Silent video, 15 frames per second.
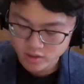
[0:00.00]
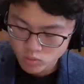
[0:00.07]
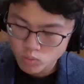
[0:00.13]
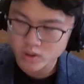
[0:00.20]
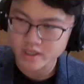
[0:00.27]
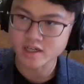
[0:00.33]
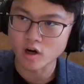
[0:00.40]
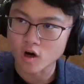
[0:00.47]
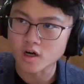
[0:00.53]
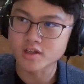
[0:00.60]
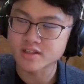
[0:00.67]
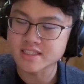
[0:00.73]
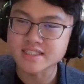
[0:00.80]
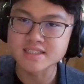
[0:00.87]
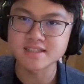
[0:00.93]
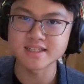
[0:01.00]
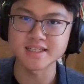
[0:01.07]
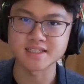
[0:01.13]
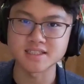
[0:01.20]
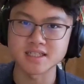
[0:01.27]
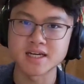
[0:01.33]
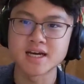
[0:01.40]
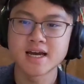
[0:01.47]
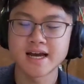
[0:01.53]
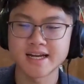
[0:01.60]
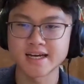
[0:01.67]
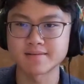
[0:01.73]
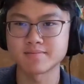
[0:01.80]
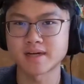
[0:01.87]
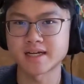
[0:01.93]
Like, what are these things?
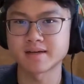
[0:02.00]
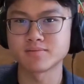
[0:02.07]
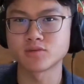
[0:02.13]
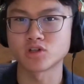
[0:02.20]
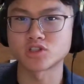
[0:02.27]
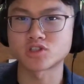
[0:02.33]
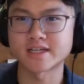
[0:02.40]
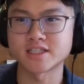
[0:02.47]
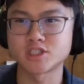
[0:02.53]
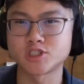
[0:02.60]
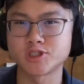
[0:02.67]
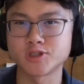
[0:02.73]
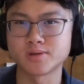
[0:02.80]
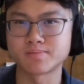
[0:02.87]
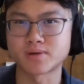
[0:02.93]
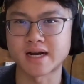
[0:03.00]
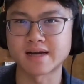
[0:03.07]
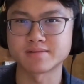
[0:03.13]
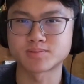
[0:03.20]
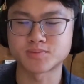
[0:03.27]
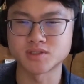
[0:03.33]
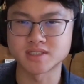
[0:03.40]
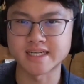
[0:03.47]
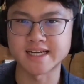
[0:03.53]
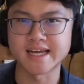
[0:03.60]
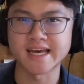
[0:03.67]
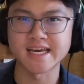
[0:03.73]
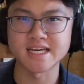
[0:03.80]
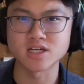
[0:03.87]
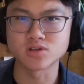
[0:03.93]
And I'm and I'm not trying to perhaps present
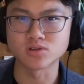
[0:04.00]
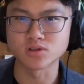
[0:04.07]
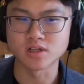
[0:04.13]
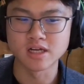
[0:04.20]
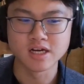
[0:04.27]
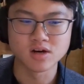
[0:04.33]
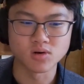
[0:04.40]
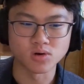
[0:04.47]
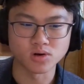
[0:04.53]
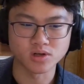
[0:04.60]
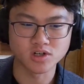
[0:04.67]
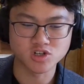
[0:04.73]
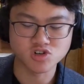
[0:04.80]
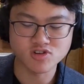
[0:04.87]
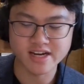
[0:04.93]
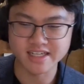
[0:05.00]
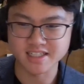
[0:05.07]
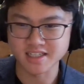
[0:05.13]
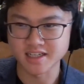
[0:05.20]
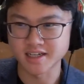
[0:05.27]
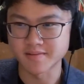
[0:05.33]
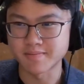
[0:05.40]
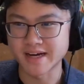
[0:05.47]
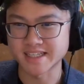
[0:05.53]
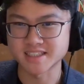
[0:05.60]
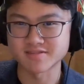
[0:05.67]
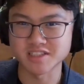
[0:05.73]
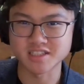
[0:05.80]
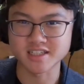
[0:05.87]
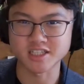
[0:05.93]
Hegel or create a
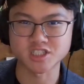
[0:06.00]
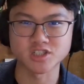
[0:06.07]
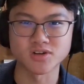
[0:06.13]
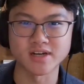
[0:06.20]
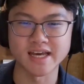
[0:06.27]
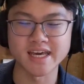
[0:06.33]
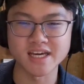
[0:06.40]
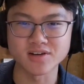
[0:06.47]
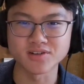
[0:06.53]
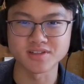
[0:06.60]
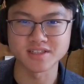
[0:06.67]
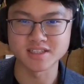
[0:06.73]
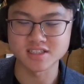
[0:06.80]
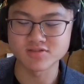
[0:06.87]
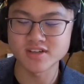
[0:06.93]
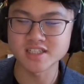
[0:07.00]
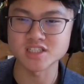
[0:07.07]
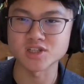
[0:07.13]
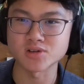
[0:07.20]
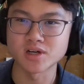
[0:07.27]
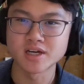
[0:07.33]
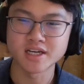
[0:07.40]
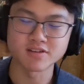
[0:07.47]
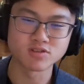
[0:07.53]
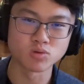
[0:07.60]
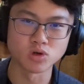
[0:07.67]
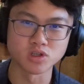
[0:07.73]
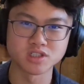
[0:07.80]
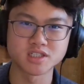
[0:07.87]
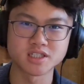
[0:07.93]
massive discussion on Hegel in this video. If you
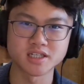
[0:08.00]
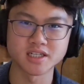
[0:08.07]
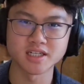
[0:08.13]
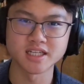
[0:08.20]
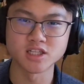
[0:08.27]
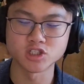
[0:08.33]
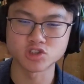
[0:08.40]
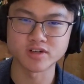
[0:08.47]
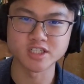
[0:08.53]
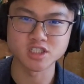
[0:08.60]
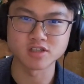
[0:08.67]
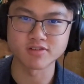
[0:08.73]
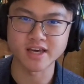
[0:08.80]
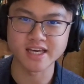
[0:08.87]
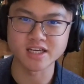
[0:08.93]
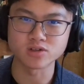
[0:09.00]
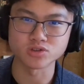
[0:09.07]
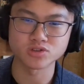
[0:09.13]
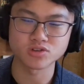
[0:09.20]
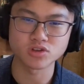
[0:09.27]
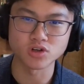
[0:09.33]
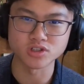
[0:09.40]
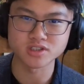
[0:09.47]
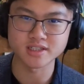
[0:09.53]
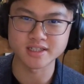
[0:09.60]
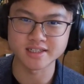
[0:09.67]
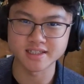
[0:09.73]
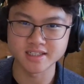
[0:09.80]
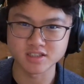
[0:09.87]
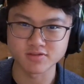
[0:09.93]
want an illustration of Hegel's thoughts
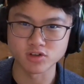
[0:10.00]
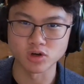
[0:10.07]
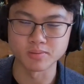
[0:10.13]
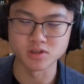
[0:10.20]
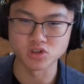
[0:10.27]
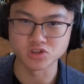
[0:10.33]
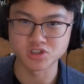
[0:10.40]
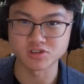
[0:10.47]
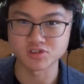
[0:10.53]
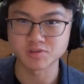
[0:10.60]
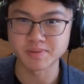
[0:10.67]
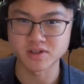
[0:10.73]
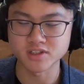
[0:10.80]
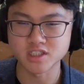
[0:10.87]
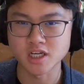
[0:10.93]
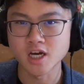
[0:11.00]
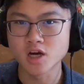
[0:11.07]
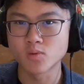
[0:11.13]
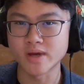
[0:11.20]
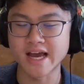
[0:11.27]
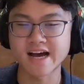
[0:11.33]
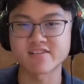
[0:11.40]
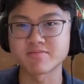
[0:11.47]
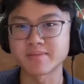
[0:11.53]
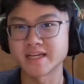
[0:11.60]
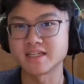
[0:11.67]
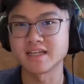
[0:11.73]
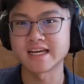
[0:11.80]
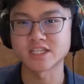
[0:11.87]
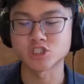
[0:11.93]
and his phenomenology of spirits, we have made
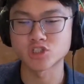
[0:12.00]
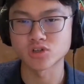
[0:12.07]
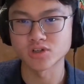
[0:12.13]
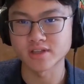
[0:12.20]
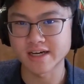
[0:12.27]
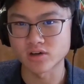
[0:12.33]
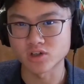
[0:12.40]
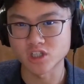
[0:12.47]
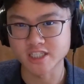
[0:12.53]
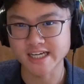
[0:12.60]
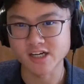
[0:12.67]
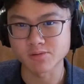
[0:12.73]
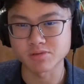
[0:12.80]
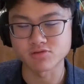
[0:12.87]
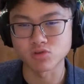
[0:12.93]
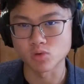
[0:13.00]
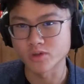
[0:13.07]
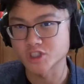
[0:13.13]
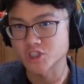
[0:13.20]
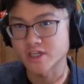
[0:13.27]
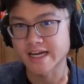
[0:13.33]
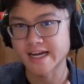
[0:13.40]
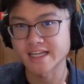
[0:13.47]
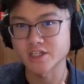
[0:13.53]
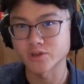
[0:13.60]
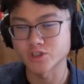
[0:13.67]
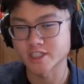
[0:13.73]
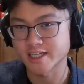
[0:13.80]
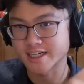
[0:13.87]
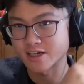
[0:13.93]
a lecture on that on our channel before, which you can go
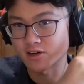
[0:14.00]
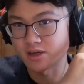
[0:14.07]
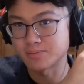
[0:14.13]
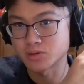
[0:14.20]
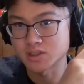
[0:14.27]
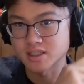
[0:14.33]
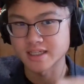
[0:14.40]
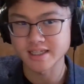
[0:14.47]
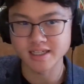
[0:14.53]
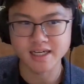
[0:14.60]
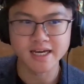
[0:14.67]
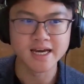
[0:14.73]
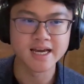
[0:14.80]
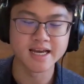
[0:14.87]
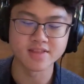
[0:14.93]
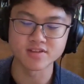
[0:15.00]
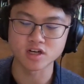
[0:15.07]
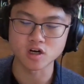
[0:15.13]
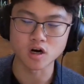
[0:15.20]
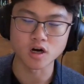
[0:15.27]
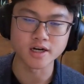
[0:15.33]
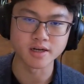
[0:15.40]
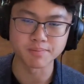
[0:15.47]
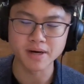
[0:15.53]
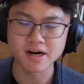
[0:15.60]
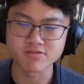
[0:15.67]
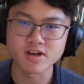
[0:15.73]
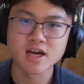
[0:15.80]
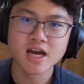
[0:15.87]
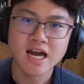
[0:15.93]
check out. I'll put a link in the card
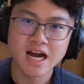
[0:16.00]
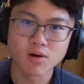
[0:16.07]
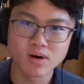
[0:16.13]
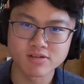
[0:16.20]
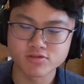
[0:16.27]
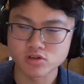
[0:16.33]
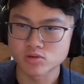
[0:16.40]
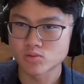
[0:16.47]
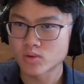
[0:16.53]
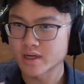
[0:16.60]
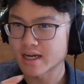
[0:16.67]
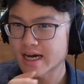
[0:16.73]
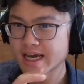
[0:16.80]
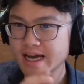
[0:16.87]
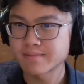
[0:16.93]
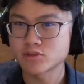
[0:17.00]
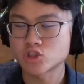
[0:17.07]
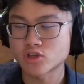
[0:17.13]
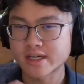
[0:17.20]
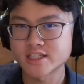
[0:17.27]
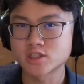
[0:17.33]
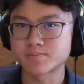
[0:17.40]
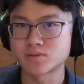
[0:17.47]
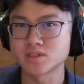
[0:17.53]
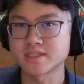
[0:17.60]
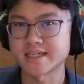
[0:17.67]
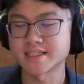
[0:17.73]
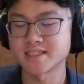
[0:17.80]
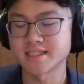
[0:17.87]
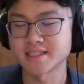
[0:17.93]
above. However, what I am trying to
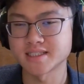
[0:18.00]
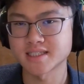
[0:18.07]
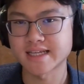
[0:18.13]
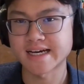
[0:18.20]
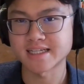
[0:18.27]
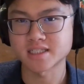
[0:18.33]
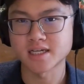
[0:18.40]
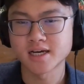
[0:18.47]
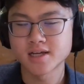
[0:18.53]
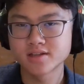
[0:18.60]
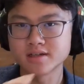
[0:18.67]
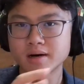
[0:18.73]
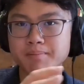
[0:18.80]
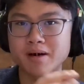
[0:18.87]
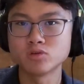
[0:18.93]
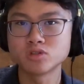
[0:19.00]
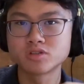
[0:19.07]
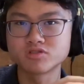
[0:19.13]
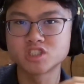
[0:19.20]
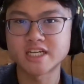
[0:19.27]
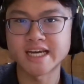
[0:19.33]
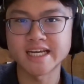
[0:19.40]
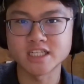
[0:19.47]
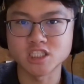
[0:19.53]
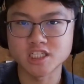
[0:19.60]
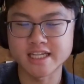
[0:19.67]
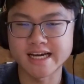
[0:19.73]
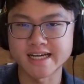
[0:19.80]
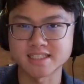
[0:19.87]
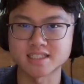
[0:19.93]
present is is that the amount of change
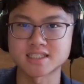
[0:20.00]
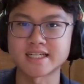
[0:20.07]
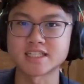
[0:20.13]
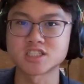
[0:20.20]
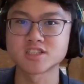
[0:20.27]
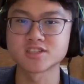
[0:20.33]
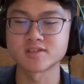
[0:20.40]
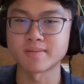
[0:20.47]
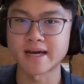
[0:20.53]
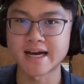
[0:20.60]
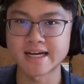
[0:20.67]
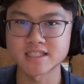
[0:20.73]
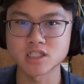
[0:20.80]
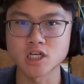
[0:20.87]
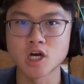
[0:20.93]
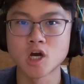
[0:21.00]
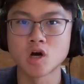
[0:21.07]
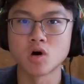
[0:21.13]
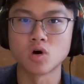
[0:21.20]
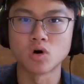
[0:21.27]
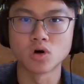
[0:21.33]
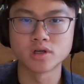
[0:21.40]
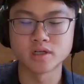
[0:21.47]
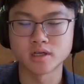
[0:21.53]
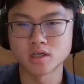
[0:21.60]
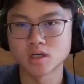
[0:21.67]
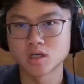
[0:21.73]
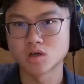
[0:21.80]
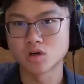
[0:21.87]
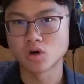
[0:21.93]
that existentialism has on
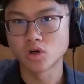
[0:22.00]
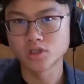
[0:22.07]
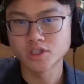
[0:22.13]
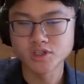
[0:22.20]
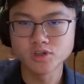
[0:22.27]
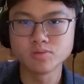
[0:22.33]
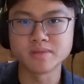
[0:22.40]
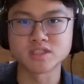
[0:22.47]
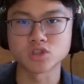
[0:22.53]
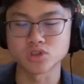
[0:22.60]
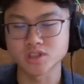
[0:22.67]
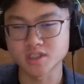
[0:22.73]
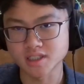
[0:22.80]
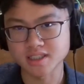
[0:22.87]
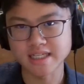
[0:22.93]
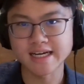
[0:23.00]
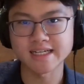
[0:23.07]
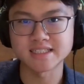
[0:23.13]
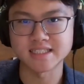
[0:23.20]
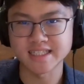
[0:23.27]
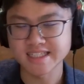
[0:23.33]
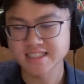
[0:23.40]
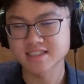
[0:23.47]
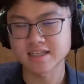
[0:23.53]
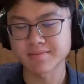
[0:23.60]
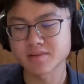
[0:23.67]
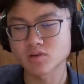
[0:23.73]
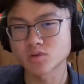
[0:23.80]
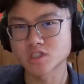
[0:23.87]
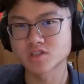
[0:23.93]
on humans, on society, is
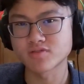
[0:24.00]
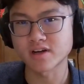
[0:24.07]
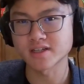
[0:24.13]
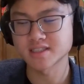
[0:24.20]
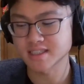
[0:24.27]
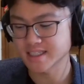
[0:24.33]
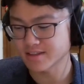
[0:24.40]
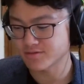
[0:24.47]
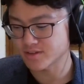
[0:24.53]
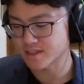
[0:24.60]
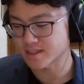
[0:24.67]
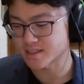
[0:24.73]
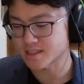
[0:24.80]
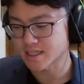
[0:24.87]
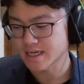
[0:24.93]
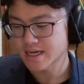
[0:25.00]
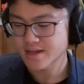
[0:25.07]
something which is very significant.